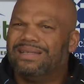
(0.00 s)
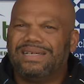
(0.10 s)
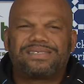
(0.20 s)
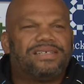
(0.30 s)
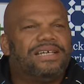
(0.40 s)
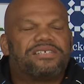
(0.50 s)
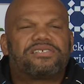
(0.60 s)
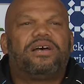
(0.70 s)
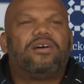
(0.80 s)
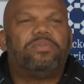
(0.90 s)
like that. It's
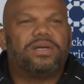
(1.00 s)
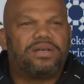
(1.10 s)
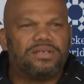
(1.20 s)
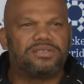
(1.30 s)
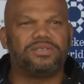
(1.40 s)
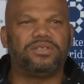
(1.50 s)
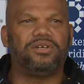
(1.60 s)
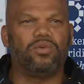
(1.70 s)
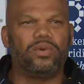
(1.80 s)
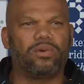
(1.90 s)
tough because, we
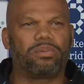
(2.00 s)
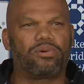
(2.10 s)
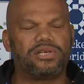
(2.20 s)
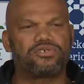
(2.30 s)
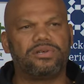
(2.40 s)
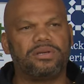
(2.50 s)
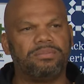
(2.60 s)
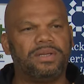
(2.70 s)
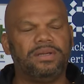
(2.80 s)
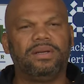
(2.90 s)
were pressuring
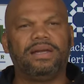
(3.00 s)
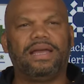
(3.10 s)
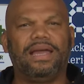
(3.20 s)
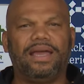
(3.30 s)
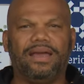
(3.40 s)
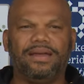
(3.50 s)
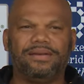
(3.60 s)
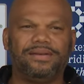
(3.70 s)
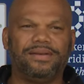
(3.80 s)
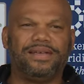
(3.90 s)
him and